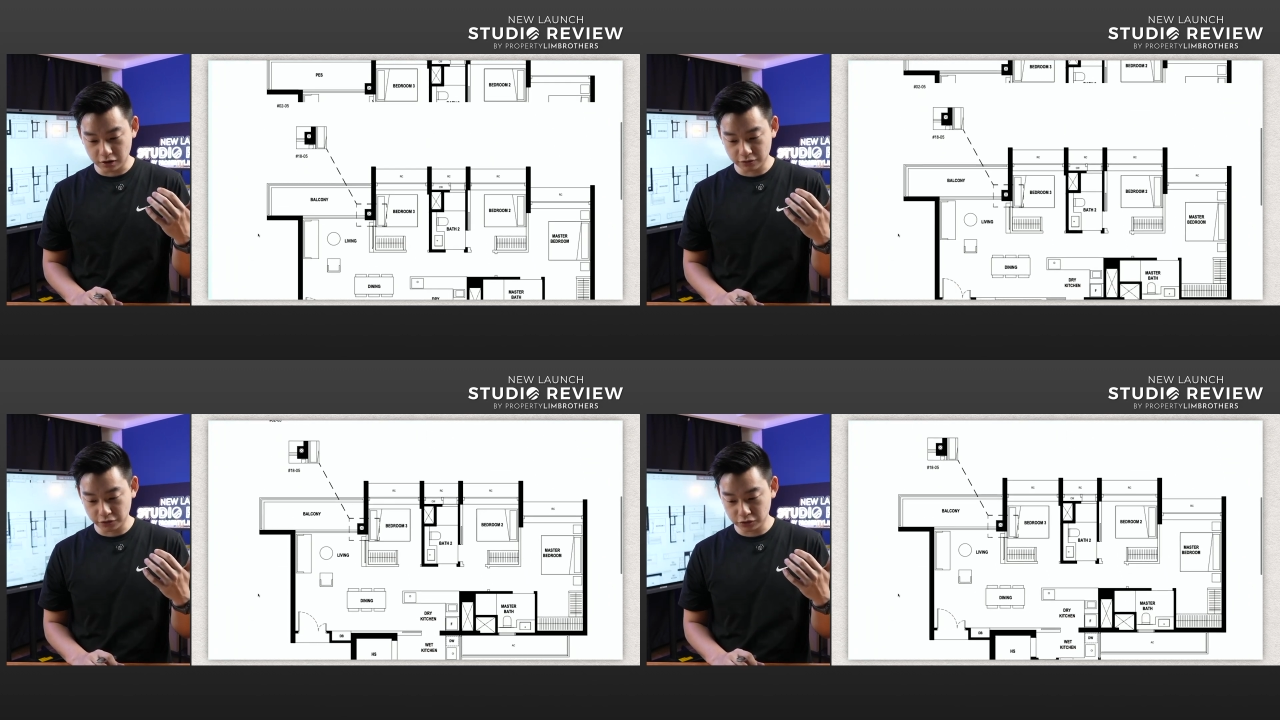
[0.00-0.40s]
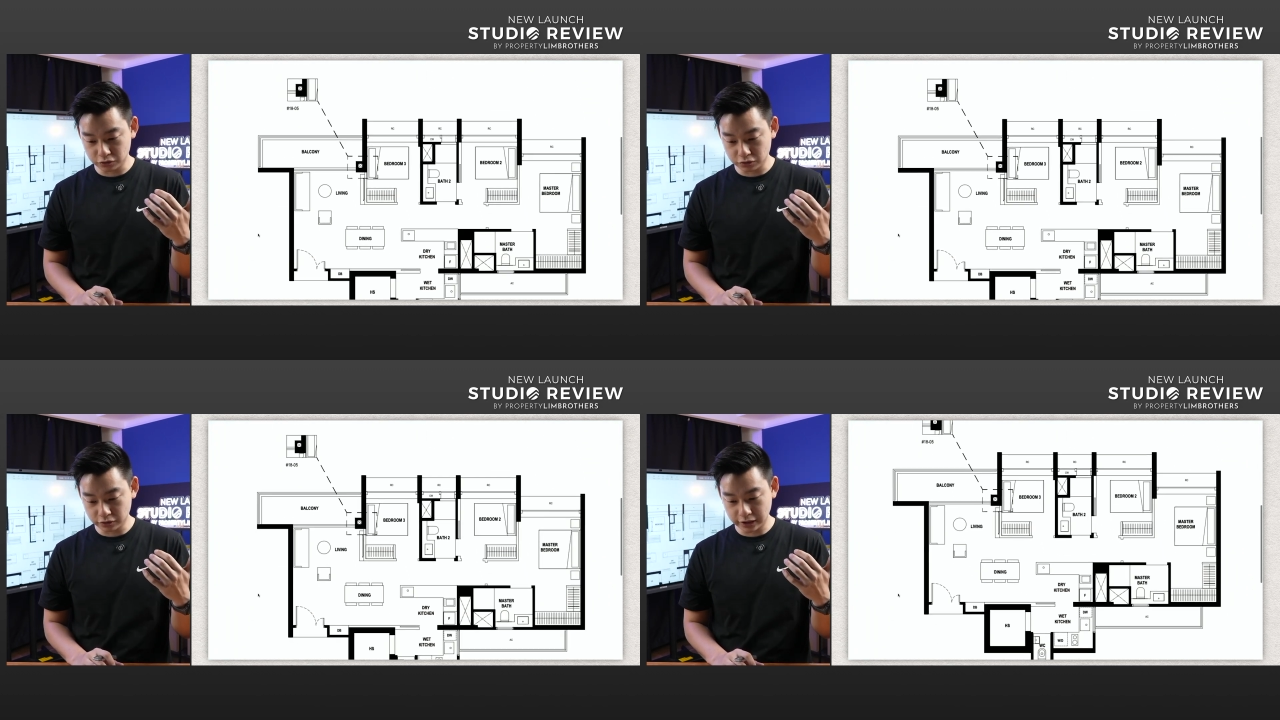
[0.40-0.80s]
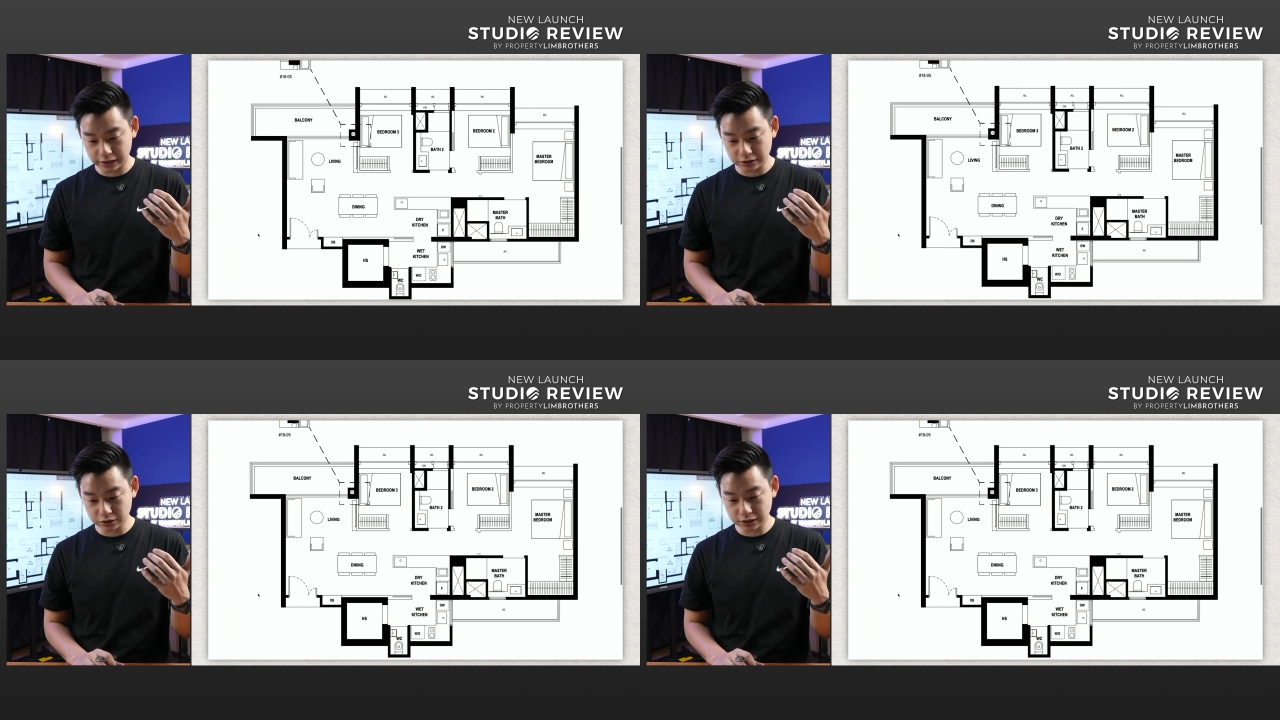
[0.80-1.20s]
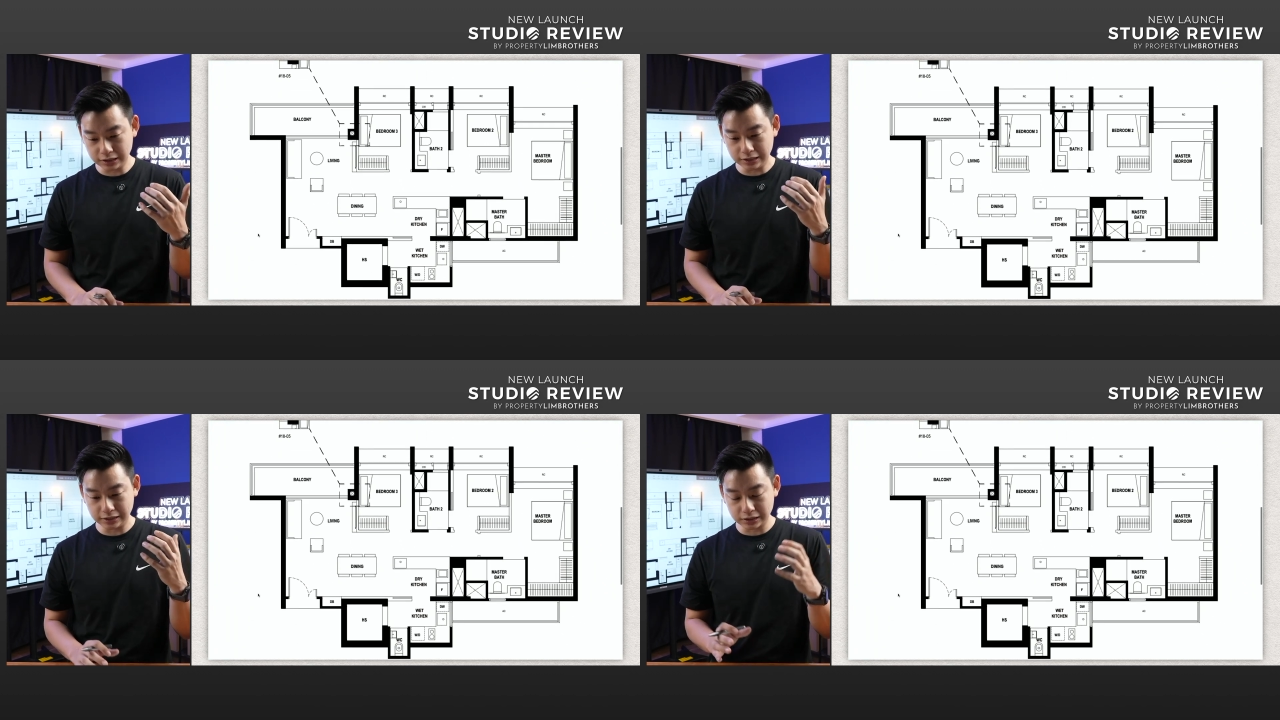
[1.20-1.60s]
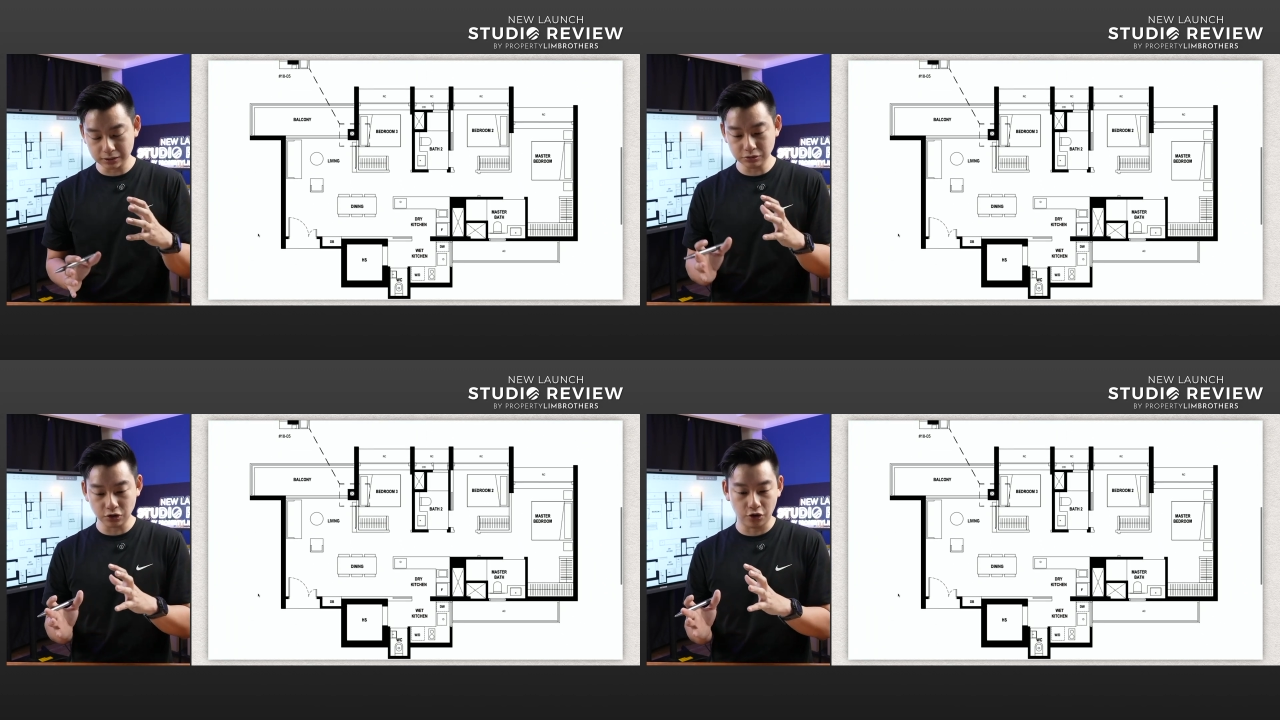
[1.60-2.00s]
for you to look at. So I think in
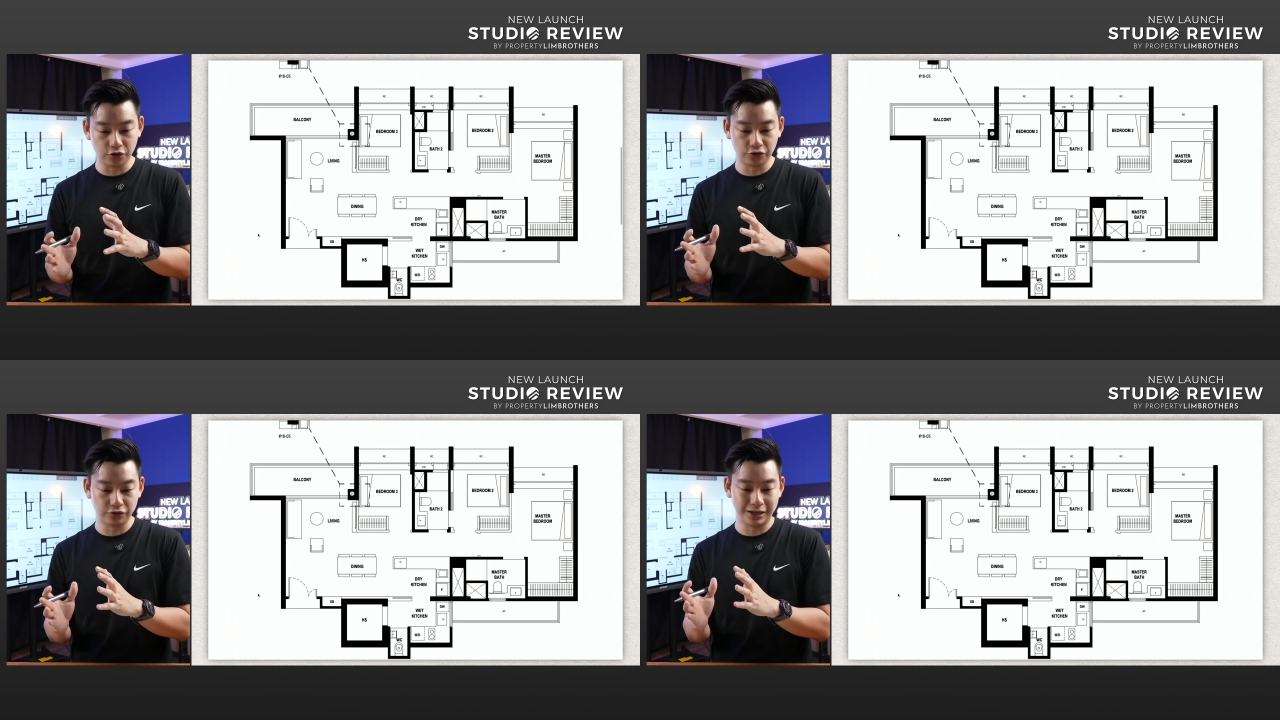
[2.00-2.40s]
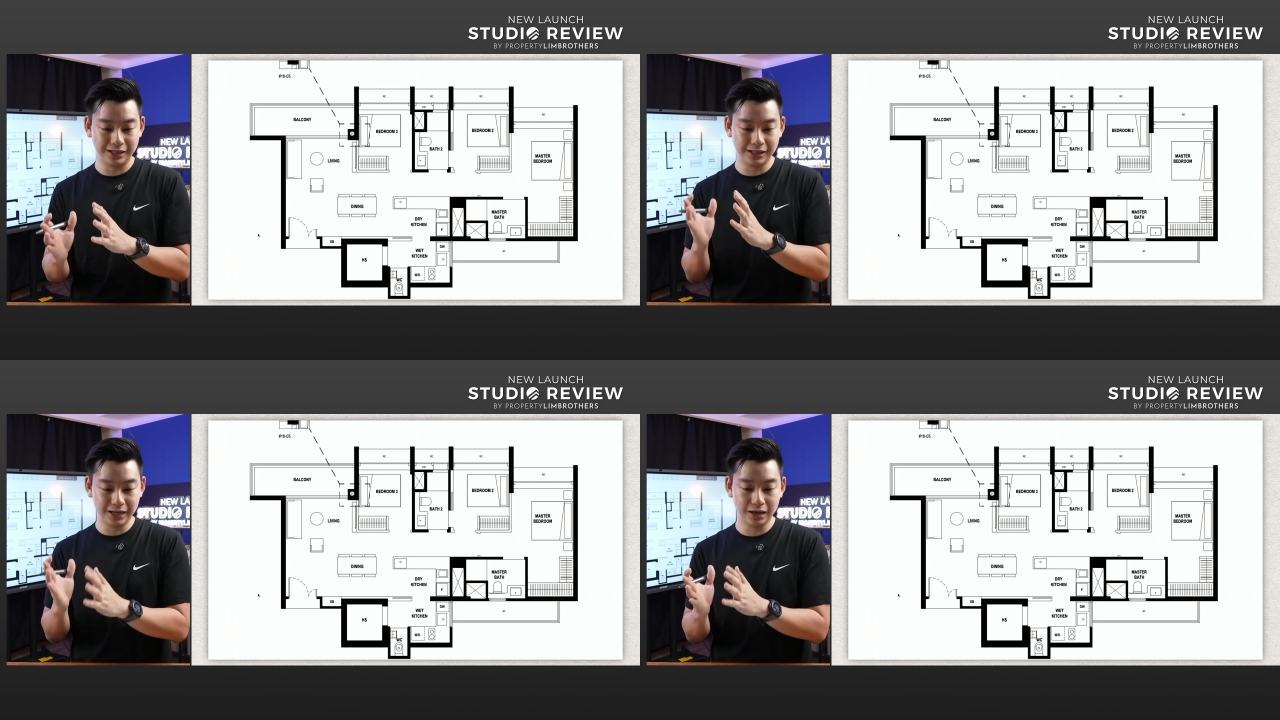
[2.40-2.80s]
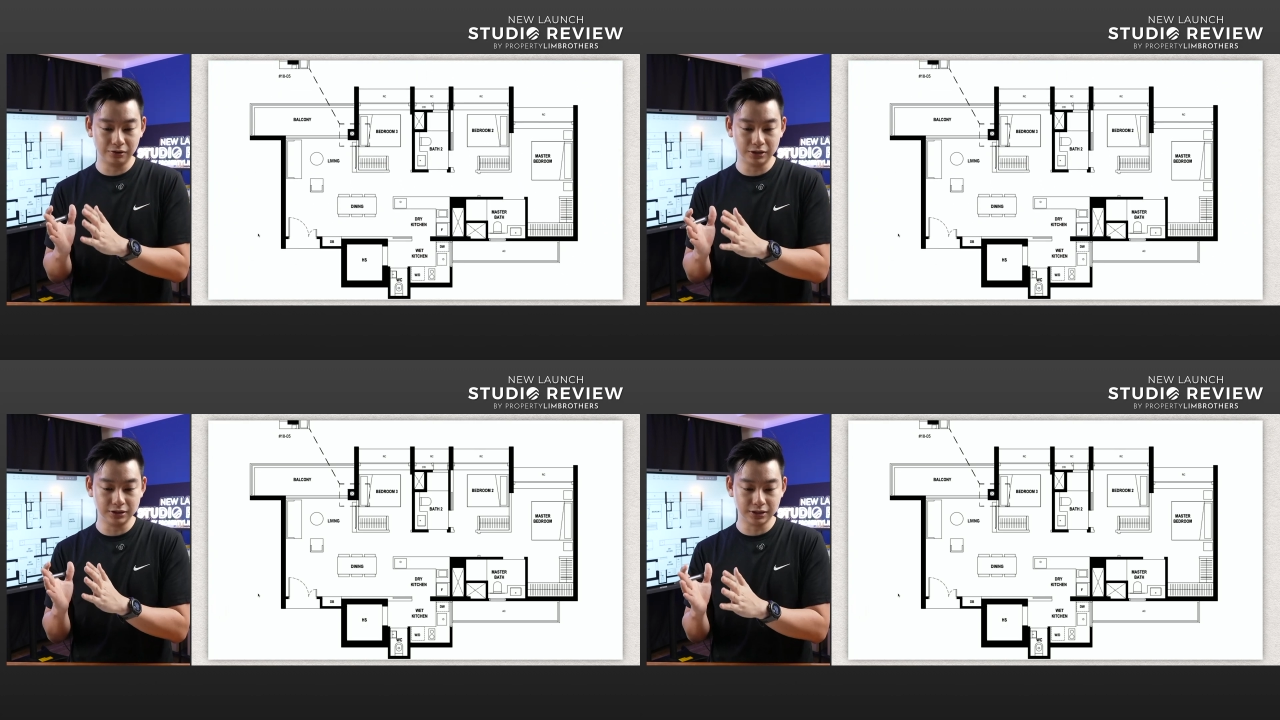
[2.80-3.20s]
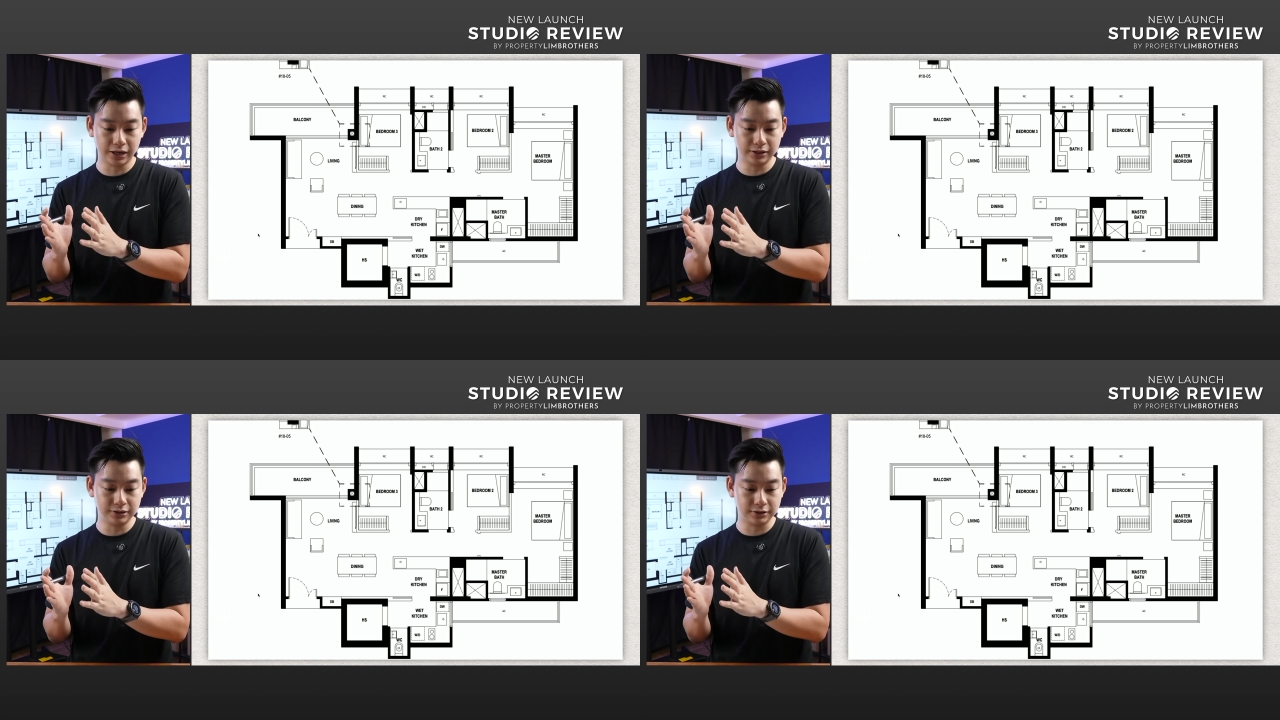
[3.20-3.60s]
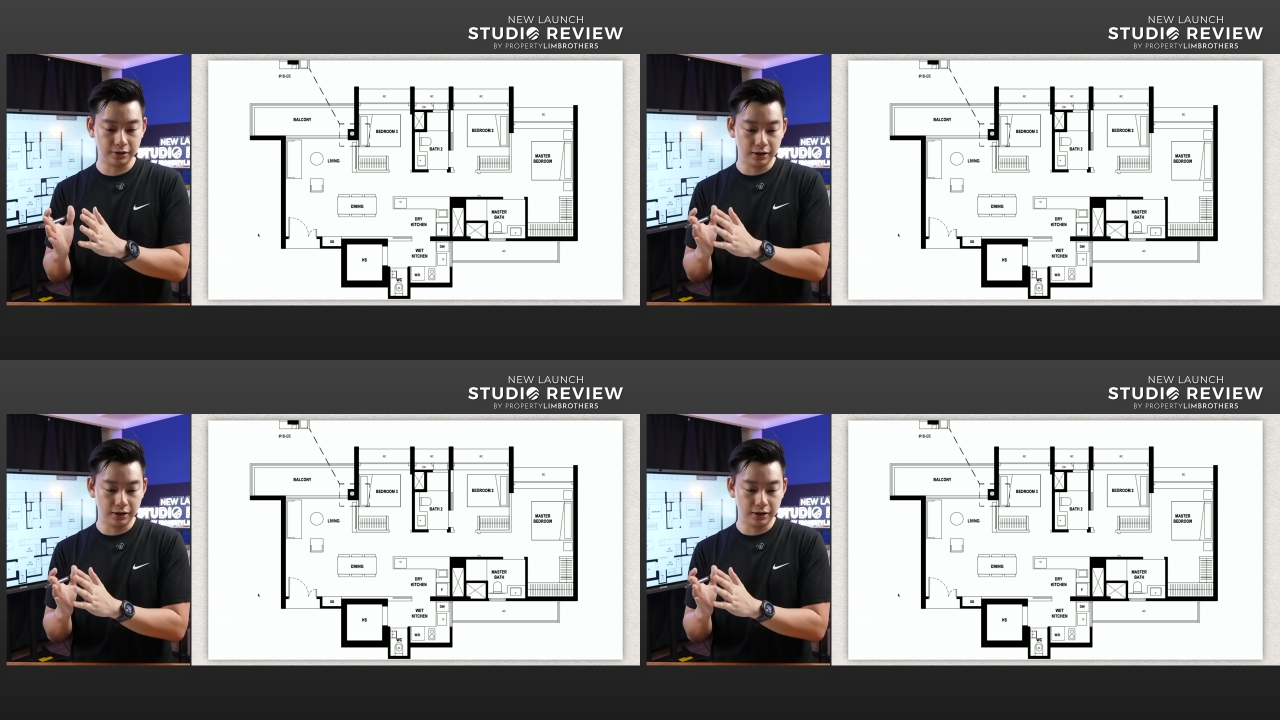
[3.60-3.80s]
terms of like layout designs,